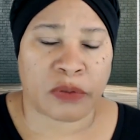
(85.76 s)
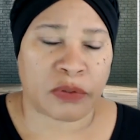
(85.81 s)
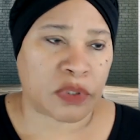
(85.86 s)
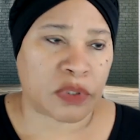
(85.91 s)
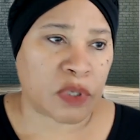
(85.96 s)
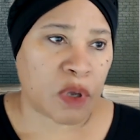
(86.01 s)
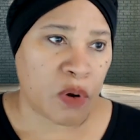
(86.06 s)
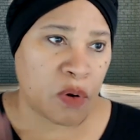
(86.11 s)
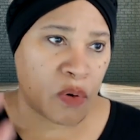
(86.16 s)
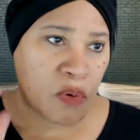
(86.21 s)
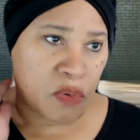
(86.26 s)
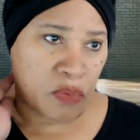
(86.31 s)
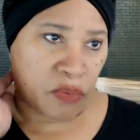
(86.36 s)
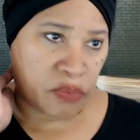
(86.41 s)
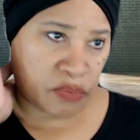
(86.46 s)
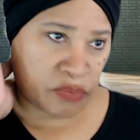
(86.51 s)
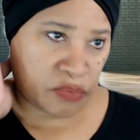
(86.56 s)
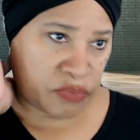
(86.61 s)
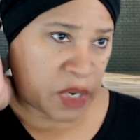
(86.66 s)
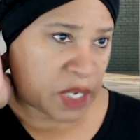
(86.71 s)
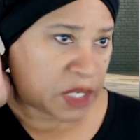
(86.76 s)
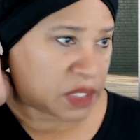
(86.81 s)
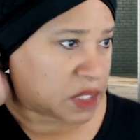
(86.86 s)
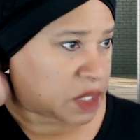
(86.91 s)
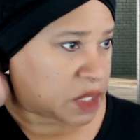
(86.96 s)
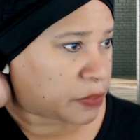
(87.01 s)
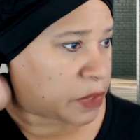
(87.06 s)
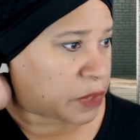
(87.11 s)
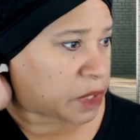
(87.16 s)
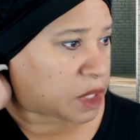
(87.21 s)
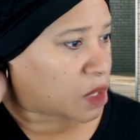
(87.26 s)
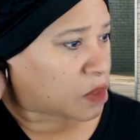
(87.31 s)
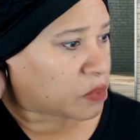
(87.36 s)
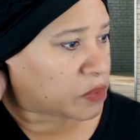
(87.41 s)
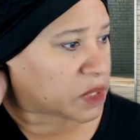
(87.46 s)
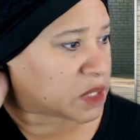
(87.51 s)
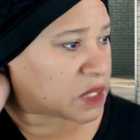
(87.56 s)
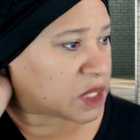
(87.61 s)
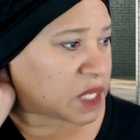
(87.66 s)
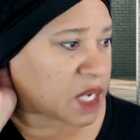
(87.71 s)
So next thing we know,
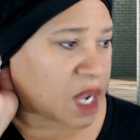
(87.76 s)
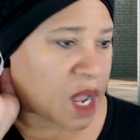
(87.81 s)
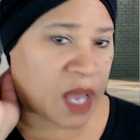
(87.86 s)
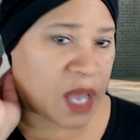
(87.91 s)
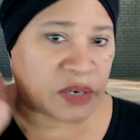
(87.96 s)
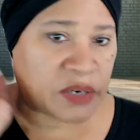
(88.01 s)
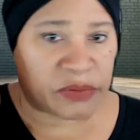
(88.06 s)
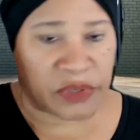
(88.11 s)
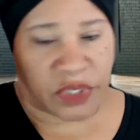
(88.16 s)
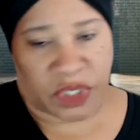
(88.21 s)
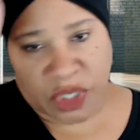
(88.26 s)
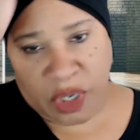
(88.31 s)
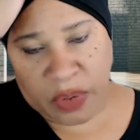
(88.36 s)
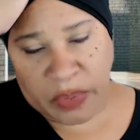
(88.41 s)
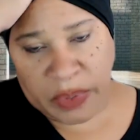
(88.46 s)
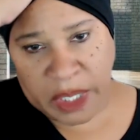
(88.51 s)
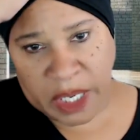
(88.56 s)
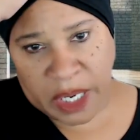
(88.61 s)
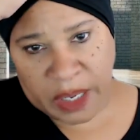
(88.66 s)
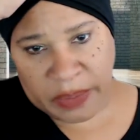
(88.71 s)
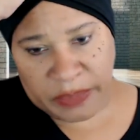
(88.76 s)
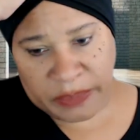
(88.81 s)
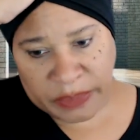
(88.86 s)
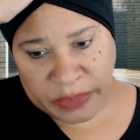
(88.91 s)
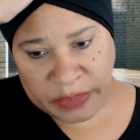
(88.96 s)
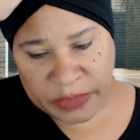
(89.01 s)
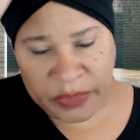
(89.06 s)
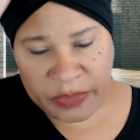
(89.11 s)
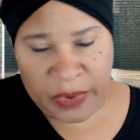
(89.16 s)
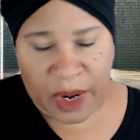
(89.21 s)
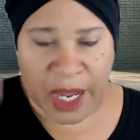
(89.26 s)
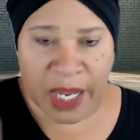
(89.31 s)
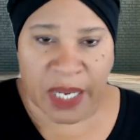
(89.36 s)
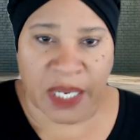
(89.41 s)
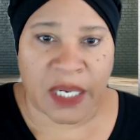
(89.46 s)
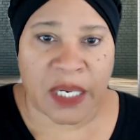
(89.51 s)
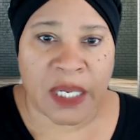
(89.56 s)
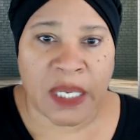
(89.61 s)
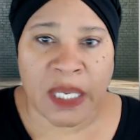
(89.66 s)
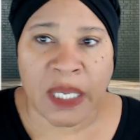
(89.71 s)
we see Audra showing up,
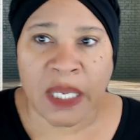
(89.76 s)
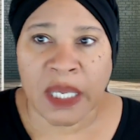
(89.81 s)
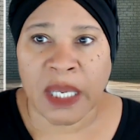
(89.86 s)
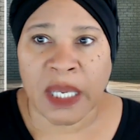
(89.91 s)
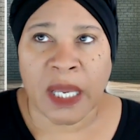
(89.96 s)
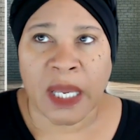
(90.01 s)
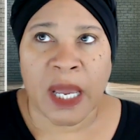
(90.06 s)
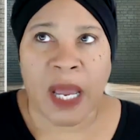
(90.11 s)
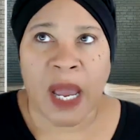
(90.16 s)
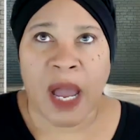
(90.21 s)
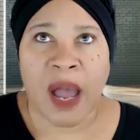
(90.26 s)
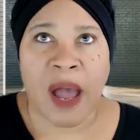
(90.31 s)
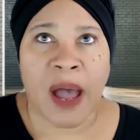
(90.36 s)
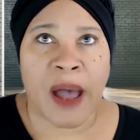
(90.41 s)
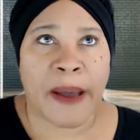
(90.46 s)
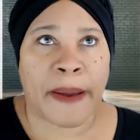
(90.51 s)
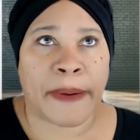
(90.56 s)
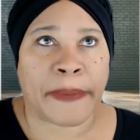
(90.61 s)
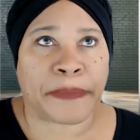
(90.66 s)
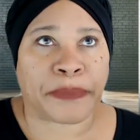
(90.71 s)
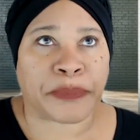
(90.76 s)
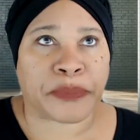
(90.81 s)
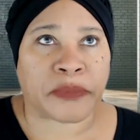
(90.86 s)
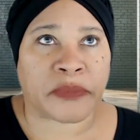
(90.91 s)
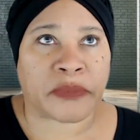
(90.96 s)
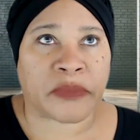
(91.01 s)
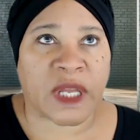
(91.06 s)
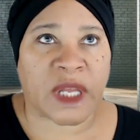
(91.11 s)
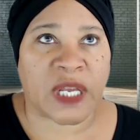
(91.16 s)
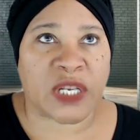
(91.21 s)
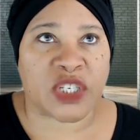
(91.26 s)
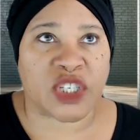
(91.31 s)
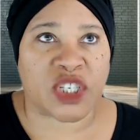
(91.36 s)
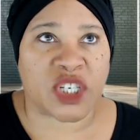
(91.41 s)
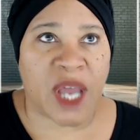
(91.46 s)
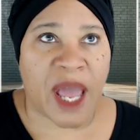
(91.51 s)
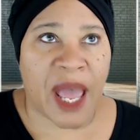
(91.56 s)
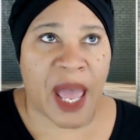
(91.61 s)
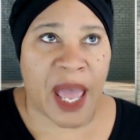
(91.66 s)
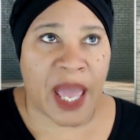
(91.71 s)
right? Um,
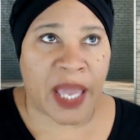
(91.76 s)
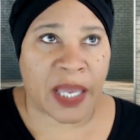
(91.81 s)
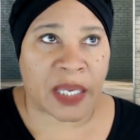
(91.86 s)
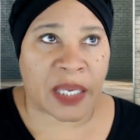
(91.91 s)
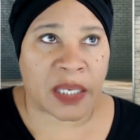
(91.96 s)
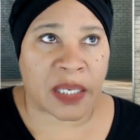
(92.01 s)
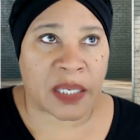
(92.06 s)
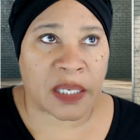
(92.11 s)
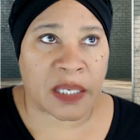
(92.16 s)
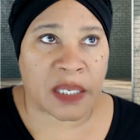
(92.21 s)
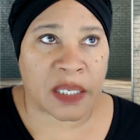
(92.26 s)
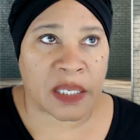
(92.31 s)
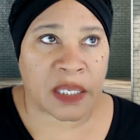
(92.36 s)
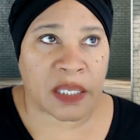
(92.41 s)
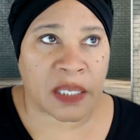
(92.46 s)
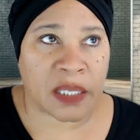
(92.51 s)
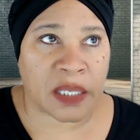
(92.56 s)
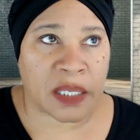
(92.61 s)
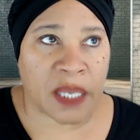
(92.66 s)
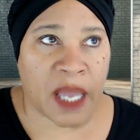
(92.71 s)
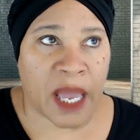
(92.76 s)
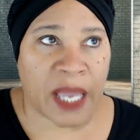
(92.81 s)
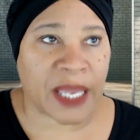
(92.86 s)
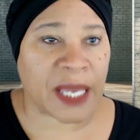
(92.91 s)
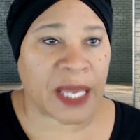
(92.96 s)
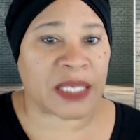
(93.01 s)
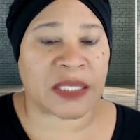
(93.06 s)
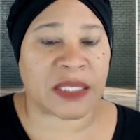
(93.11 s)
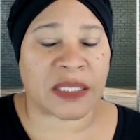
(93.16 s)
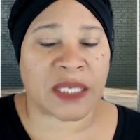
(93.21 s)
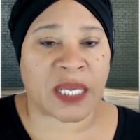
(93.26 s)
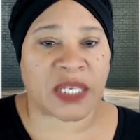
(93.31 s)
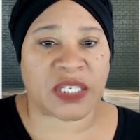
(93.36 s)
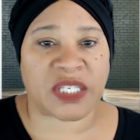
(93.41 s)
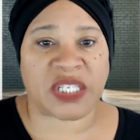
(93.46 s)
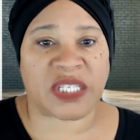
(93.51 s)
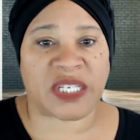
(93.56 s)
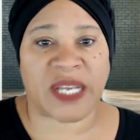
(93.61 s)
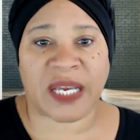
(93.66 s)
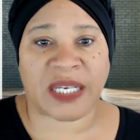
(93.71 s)
Jack, I guess
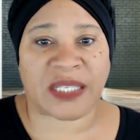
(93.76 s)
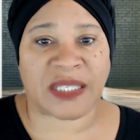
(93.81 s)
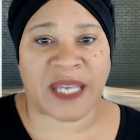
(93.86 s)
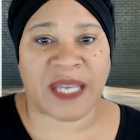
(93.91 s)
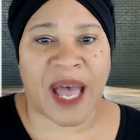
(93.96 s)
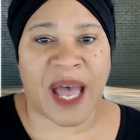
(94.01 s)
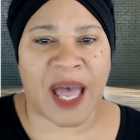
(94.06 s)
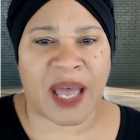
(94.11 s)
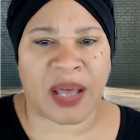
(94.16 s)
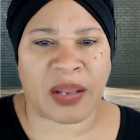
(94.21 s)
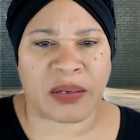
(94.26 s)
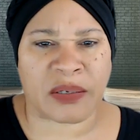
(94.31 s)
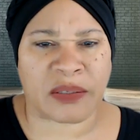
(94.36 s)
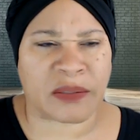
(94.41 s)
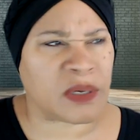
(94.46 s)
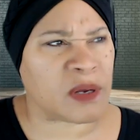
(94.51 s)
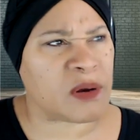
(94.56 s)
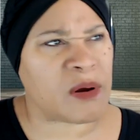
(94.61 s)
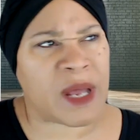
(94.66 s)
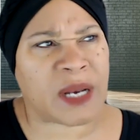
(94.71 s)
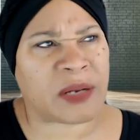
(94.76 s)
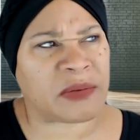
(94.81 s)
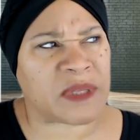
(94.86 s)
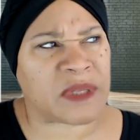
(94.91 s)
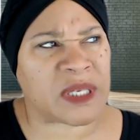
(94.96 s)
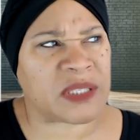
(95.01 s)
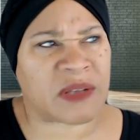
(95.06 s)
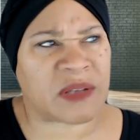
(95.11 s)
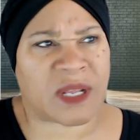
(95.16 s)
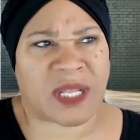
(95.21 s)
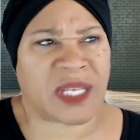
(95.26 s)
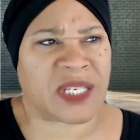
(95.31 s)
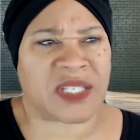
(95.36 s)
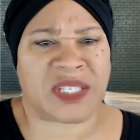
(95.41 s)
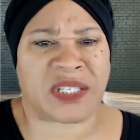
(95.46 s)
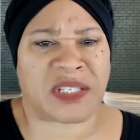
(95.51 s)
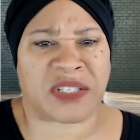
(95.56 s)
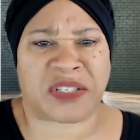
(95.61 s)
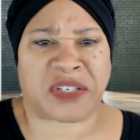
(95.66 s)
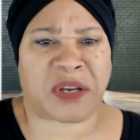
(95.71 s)
she texts Kyle. No, I don't think so. I think
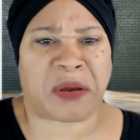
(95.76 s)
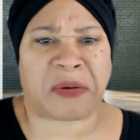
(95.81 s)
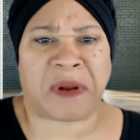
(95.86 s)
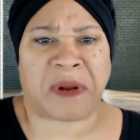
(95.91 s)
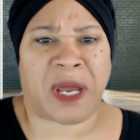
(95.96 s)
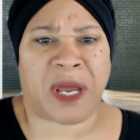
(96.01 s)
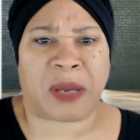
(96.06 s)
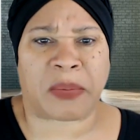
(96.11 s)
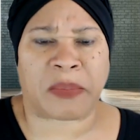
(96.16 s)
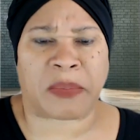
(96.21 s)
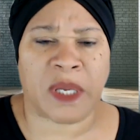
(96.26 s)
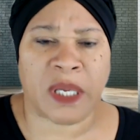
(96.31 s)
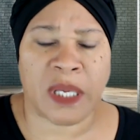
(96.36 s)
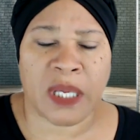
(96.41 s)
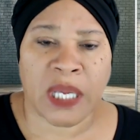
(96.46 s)
she just showed up.